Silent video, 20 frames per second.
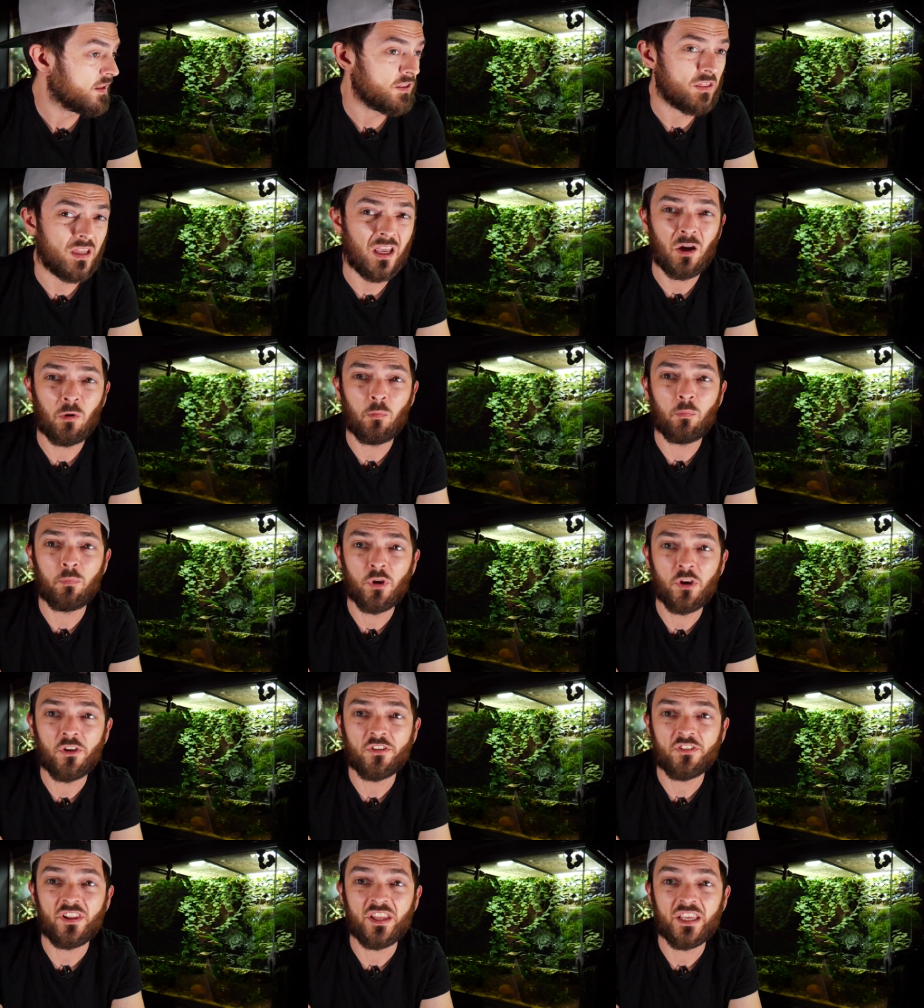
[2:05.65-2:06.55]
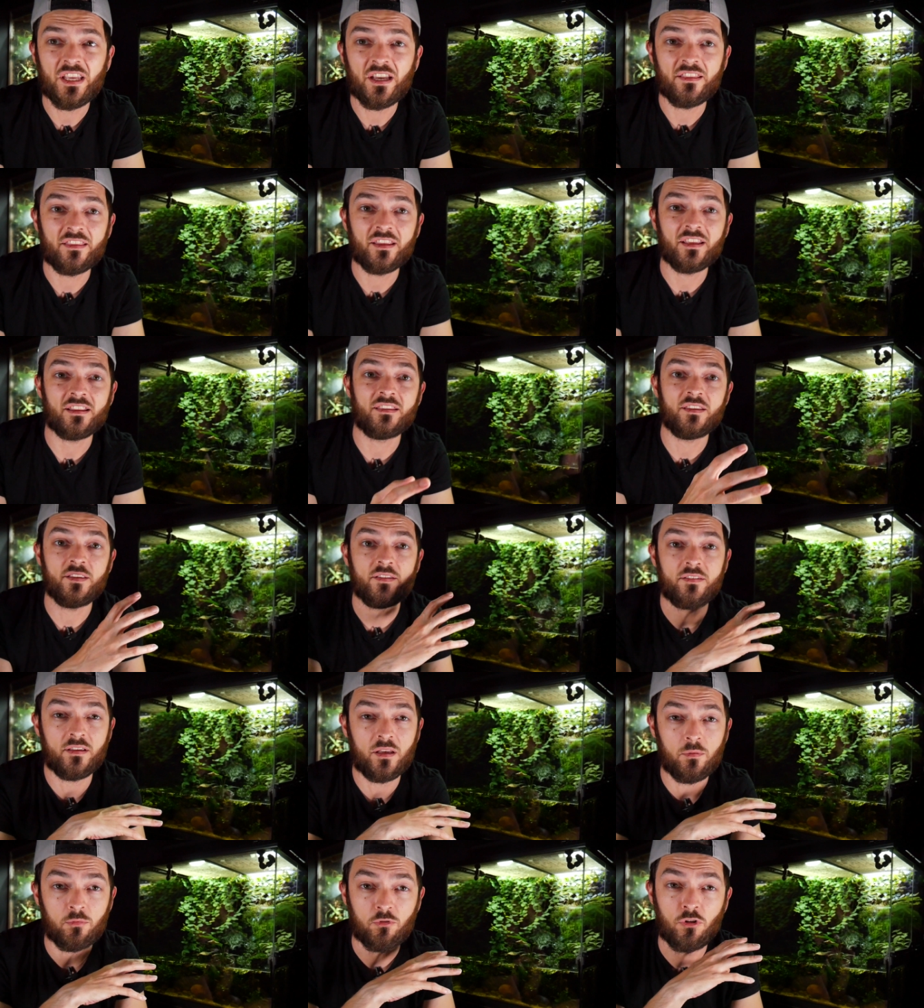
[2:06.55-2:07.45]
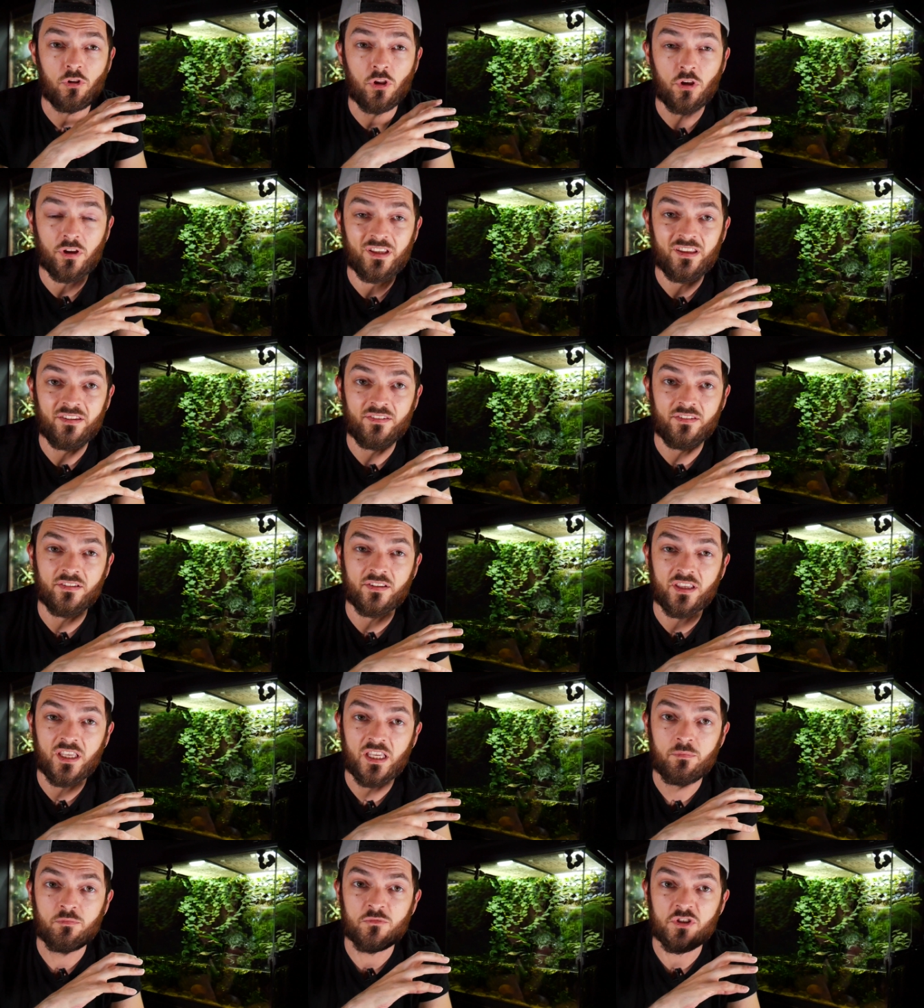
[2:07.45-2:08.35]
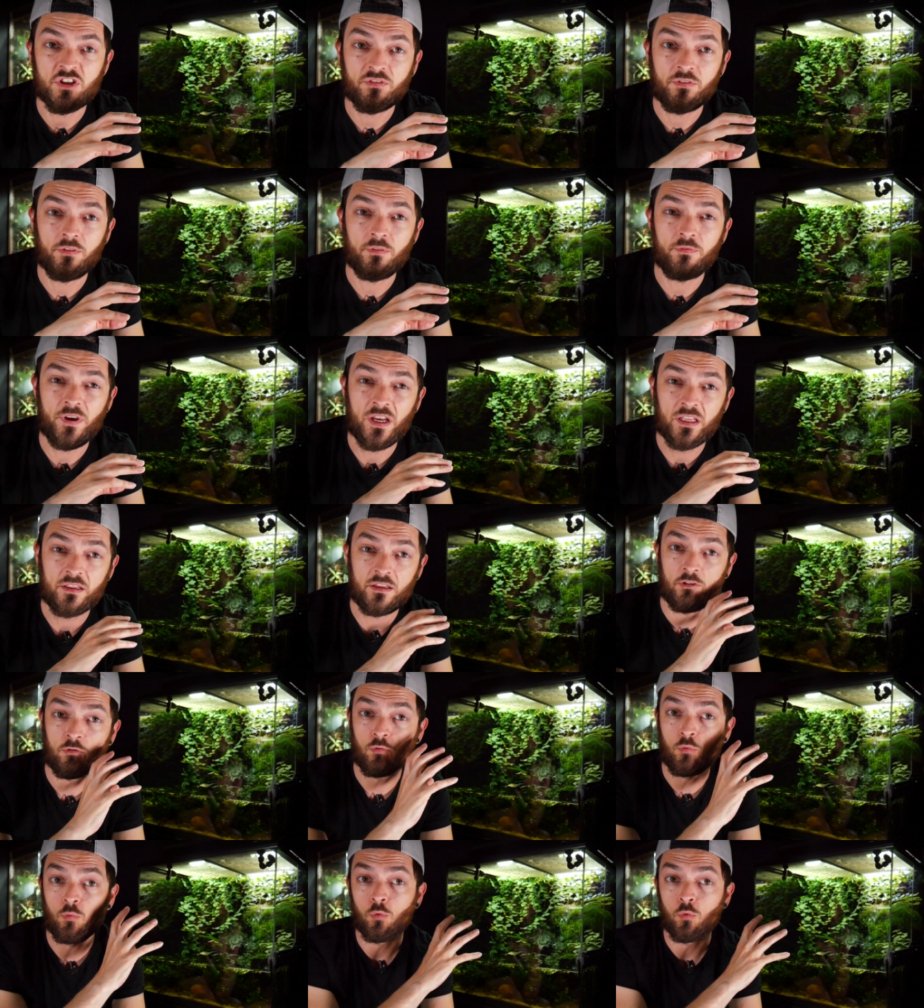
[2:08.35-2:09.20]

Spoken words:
Now, personally, I think these setups are a lot easier to keep just for the fact there's a